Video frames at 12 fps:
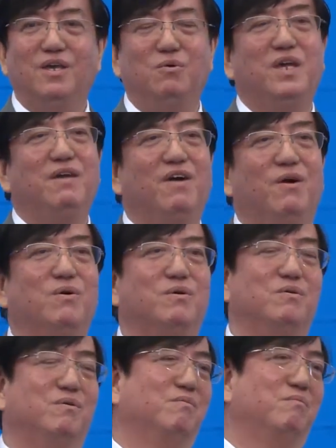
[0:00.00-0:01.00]
give up,
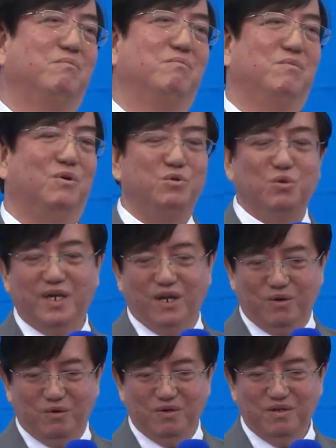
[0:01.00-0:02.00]
also
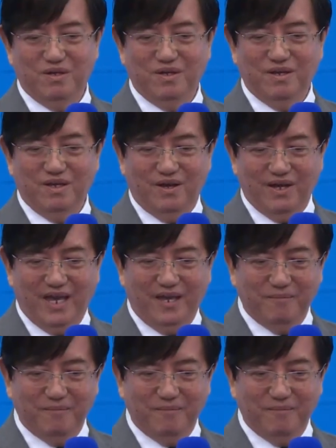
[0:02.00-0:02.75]
cannot, okay?